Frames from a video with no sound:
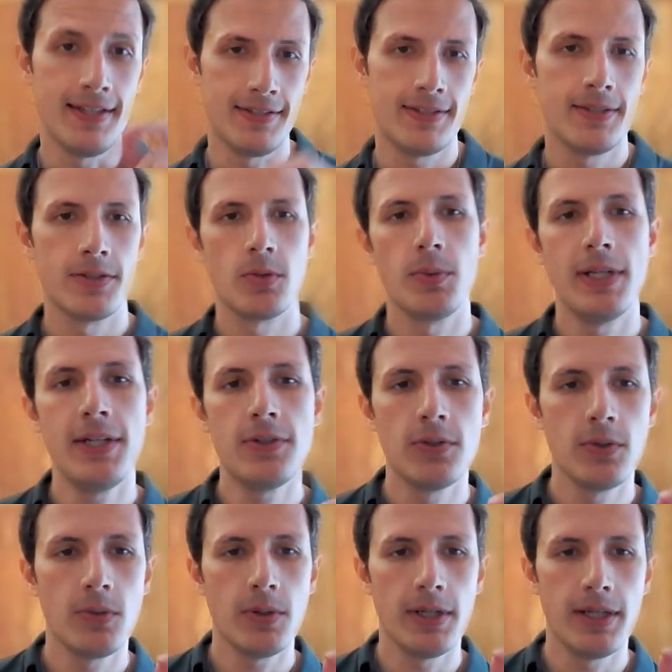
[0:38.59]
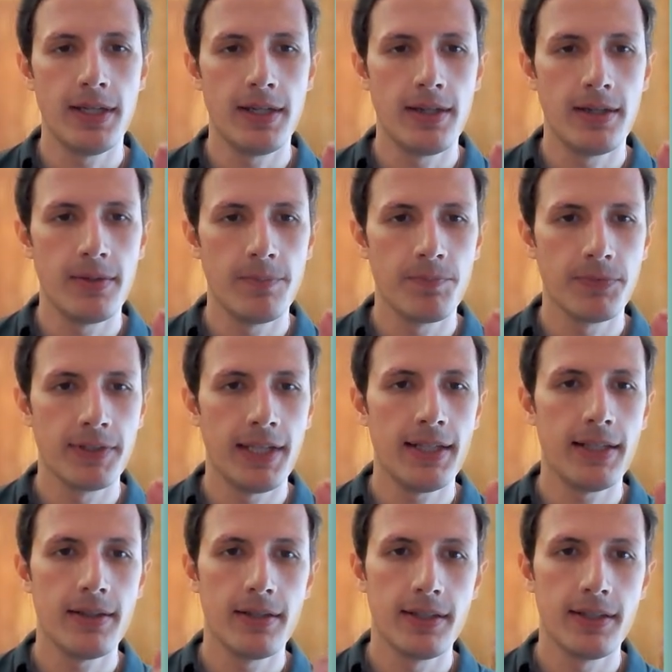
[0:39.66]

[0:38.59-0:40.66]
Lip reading: So we need to then